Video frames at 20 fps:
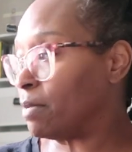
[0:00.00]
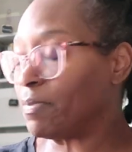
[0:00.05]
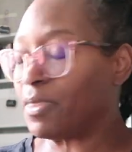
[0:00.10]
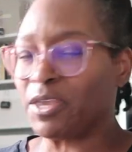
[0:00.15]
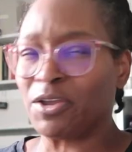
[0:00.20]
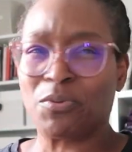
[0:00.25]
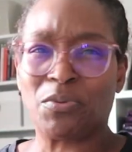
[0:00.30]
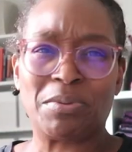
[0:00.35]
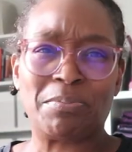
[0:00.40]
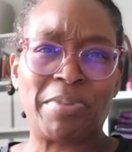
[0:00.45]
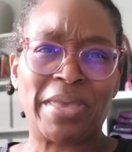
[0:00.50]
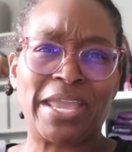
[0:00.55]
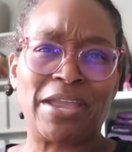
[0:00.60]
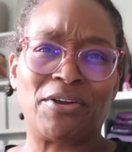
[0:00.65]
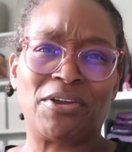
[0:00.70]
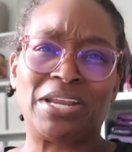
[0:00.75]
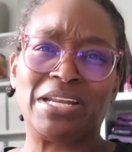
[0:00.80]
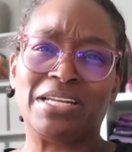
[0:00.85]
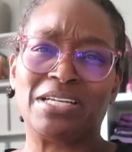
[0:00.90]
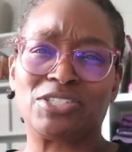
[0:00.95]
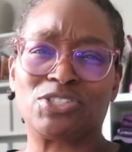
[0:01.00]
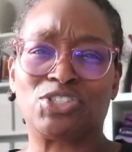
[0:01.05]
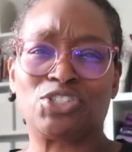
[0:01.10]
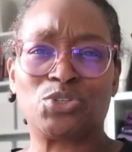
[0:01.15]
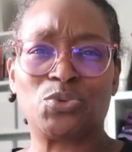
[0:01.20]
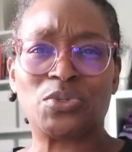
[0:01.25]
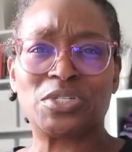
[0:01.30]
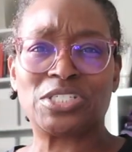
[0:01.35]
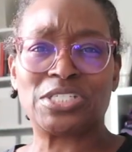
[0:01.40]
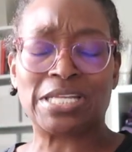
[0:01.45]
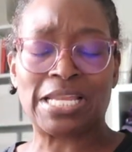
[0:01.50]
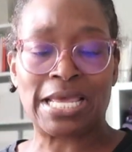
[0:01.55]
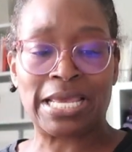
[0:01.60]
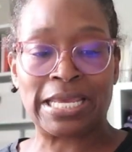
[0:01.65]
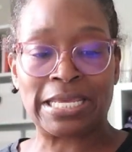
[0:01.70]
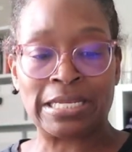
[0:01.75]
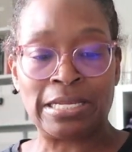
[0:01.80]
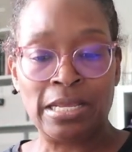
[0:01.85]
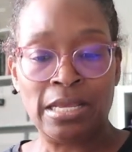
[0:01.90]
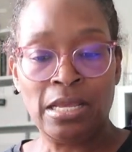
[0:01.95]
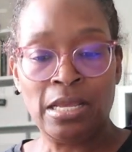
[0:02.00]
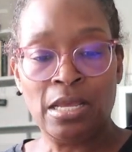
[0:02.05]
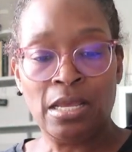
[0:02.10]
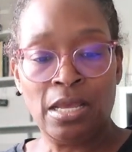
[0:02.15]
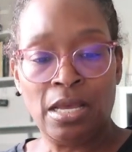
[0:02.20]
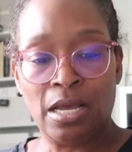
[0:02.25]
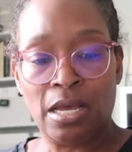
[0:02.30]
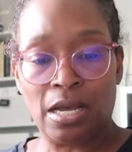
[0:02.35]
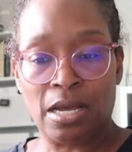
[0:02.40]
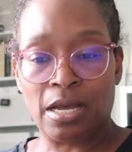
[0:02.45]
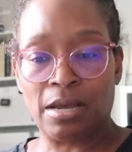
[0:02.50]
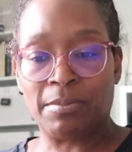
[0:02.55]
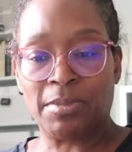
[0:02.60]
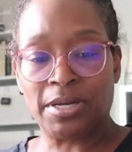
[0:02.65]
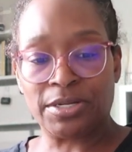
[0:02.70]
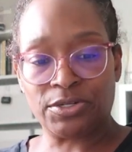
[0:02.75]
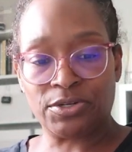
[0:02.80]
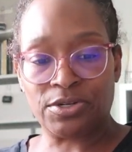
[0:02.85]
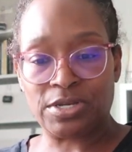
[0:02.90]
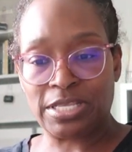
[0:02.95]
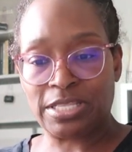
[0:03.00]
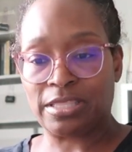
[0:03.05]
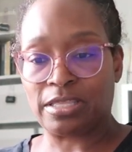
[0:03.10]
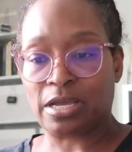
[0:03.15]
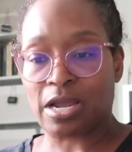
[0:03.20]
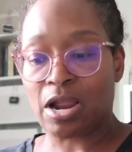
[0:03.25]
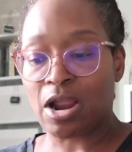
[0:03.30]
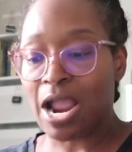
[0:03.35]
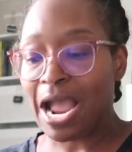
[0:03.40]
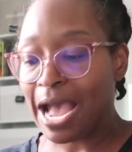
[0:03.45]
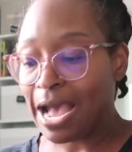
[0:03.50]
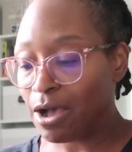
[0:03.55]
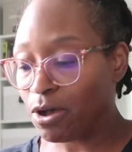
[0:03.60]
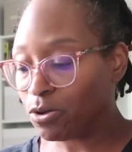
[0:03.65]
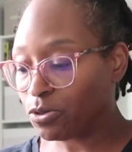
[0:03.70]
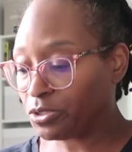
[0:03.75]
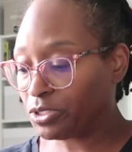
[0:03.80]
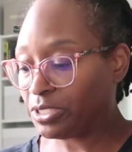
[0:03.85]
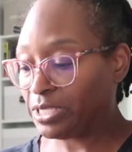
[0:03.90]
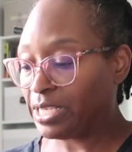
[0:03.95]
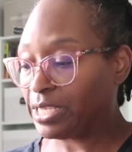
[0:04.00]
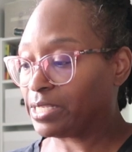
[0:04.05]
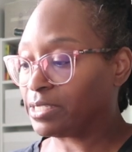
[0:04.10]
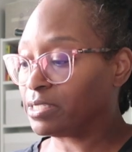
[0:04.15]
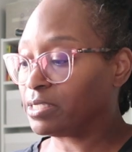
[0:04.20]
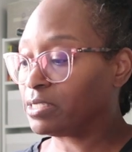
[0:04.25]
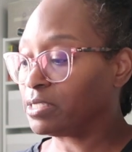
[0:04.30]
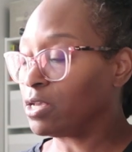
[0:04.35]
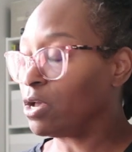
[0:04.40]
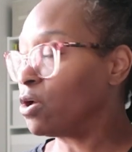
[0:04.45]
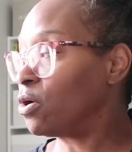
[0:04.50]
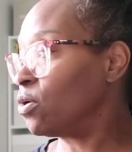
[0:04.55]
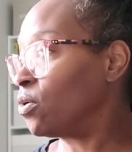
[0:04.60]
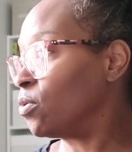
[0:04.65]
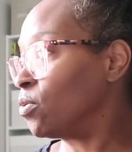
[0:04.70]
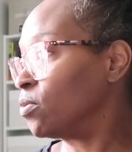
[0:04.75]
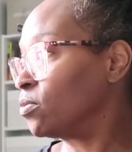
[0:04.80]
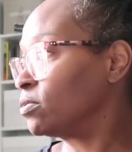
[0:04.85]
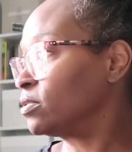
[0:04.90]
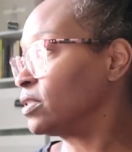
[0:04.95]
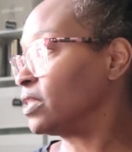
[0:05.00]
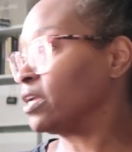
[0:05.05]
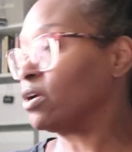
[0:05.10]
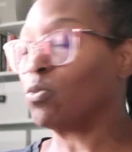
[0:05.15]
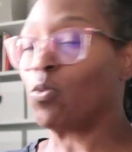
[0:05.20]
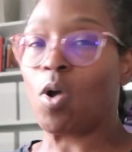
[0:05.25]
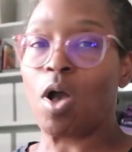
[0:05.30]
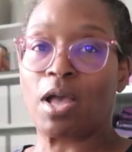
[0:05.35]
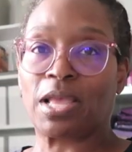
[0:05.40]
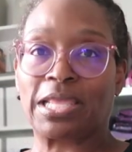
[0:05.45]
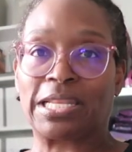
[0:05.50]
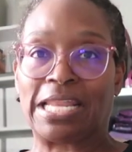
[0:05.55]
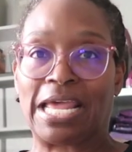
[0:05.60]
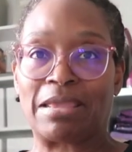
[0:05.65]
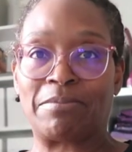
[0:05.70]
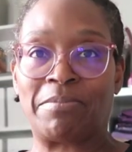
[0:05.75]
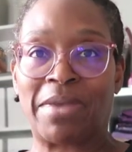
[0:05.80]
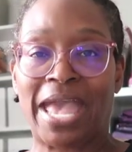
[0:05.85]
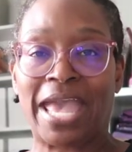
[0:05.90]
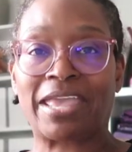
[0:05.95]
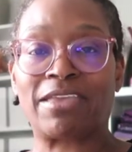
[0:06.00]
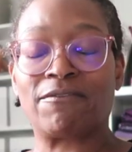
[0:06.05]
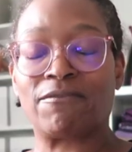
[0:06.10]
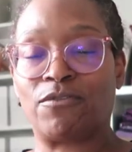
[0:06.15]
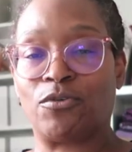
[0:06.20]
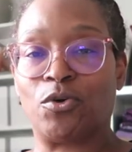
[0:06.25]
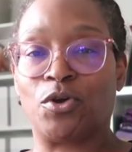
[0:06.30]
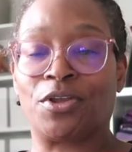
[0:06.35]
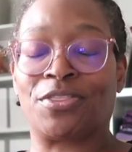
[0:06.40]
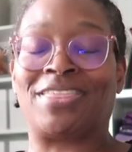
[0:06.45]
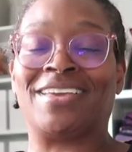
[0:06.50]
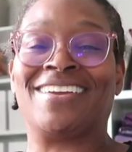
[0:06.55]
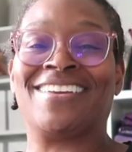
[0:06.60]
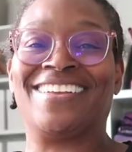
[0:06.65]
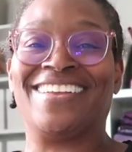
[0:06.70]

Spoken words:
they're repairing a sewage line underneath our house, and so they're walking like back and forth